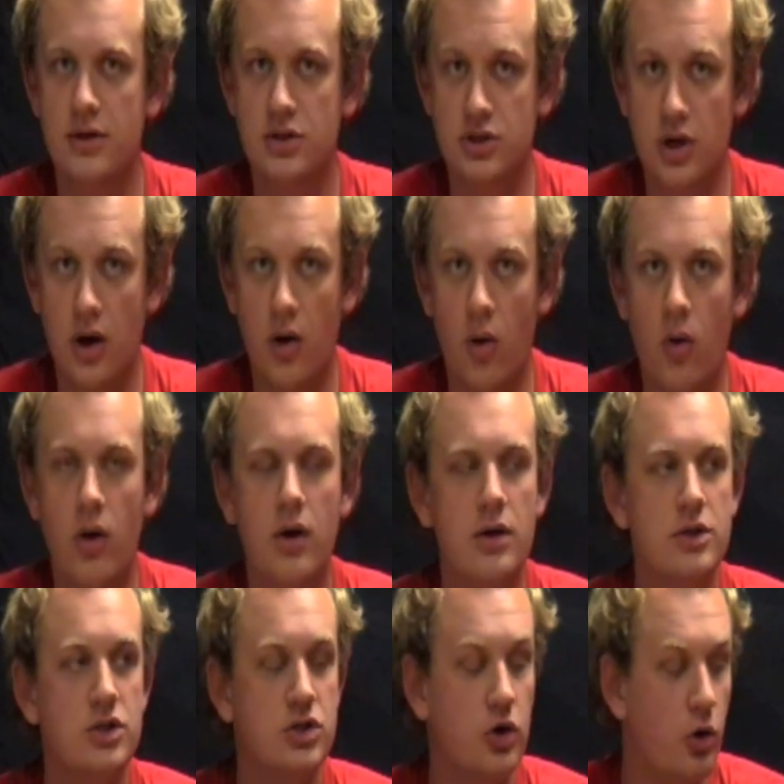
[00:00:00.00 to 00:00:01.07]
So,
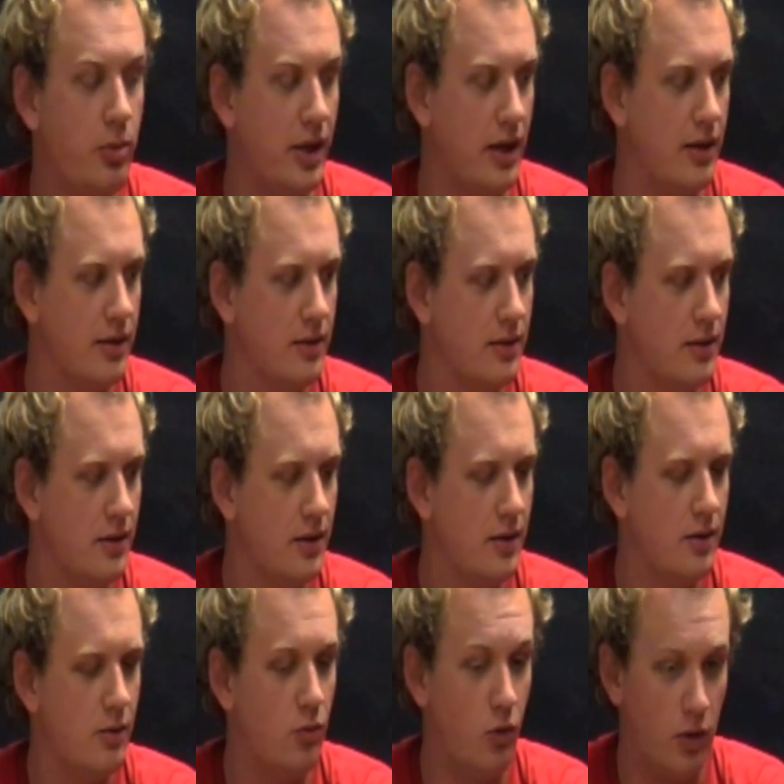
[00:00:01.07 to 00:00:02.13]
Scooby,
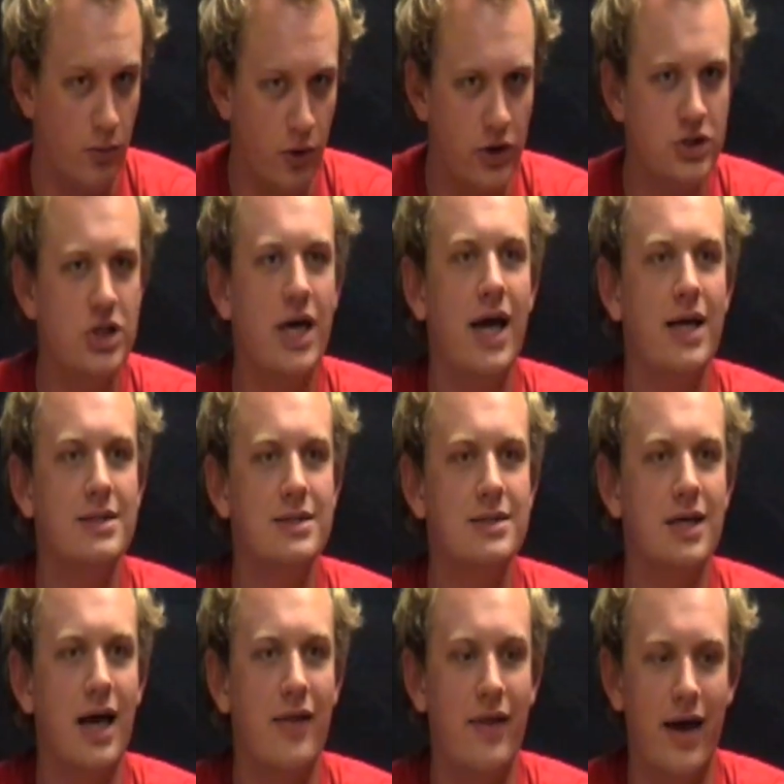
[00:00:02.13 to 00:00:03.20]
one more
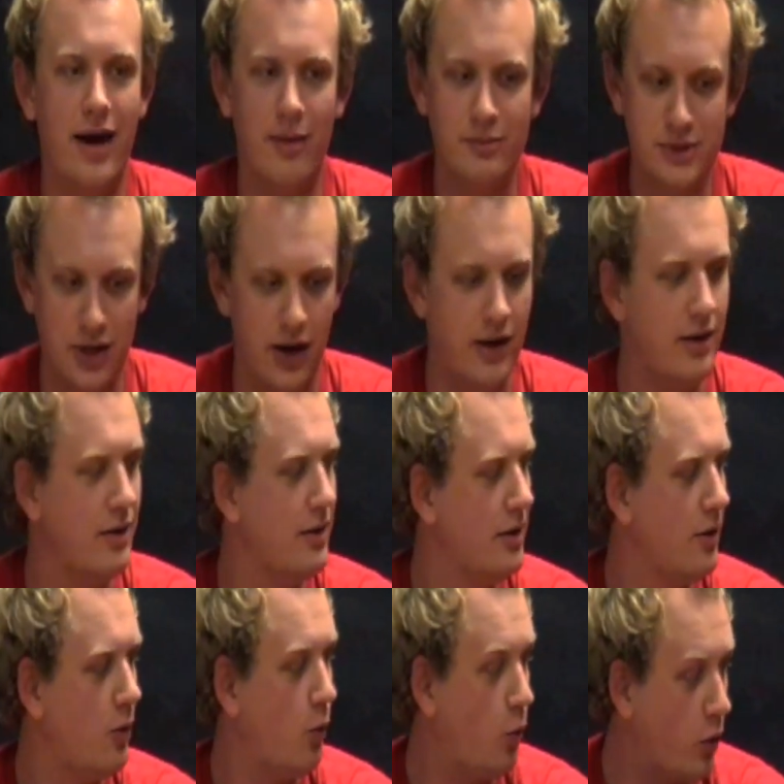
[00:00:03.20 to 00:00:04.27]
chance and then I'm done.
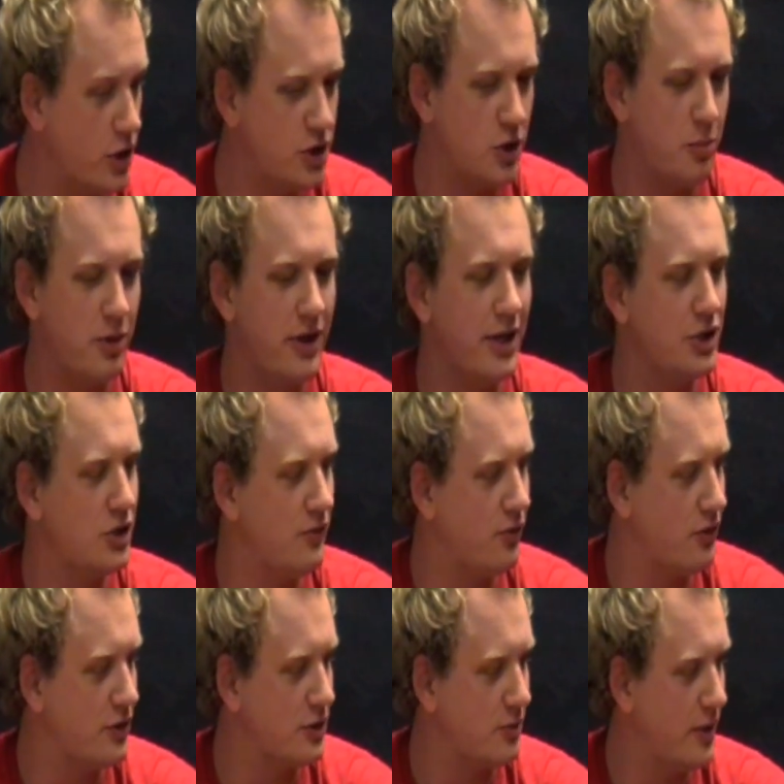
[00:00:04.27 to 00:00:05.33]
What's your prediction
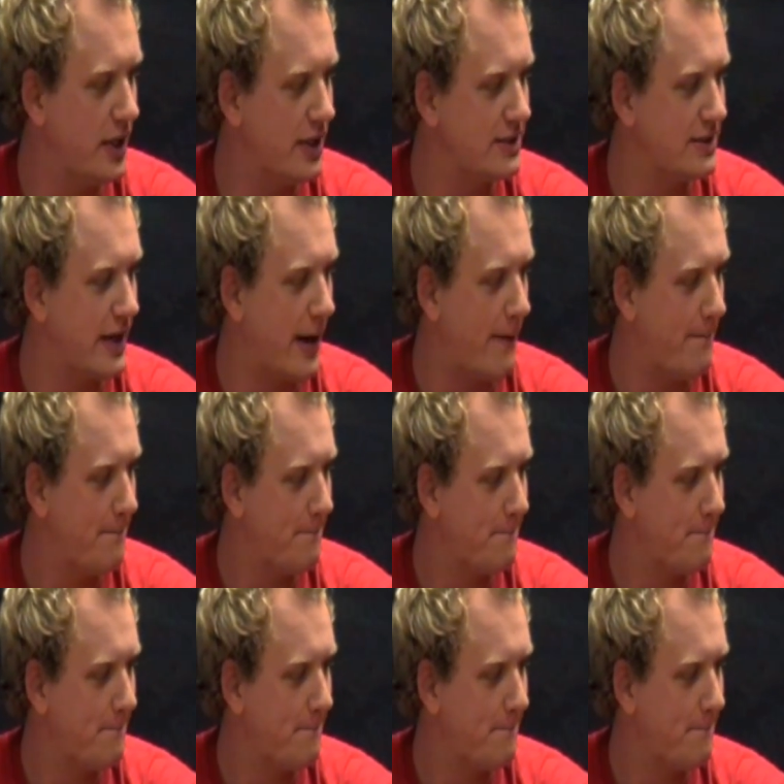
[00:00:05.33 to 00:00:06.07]
for this weekend's game?